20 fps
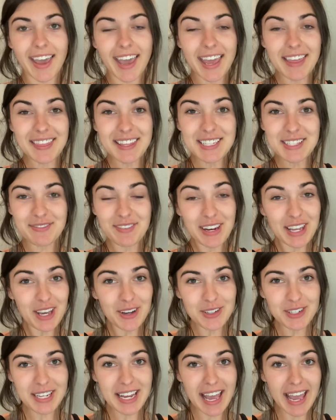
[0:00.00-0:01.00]
In this
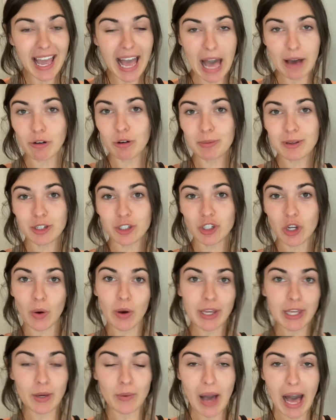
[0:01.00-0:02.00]
video today, I will be
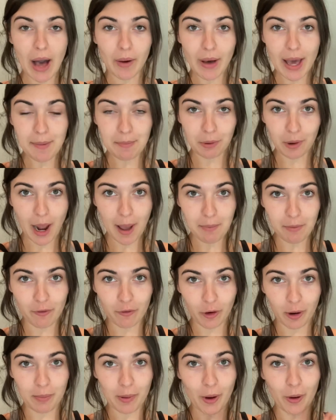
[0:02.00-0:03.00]
showing you how I
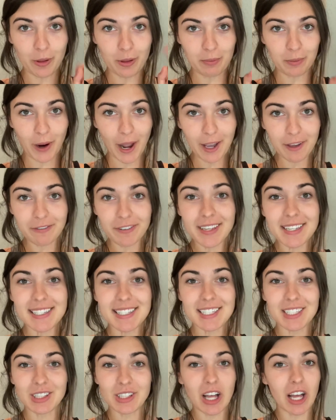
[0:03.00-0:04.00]
prep for both
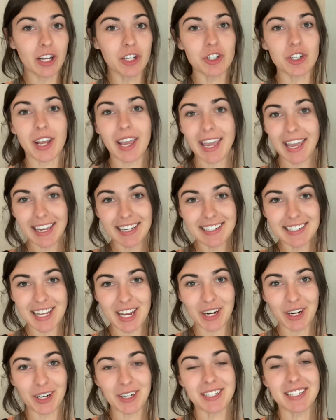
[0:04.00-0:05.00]
breakfast, lunch, and
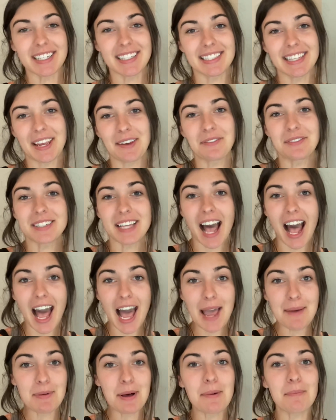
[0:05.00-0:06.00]
dinner to save
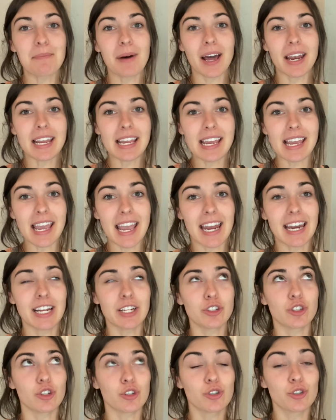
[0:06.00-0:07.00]
time, money, and
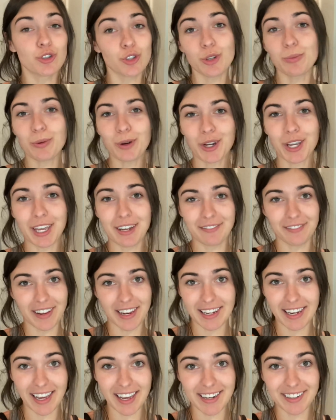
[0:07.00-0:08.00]
it's super
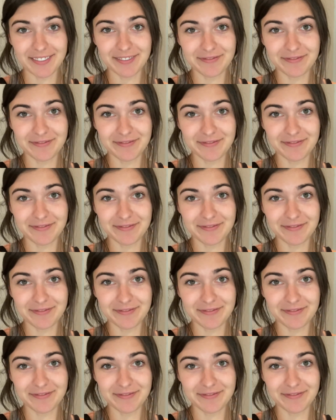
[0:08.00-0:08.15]
convenient.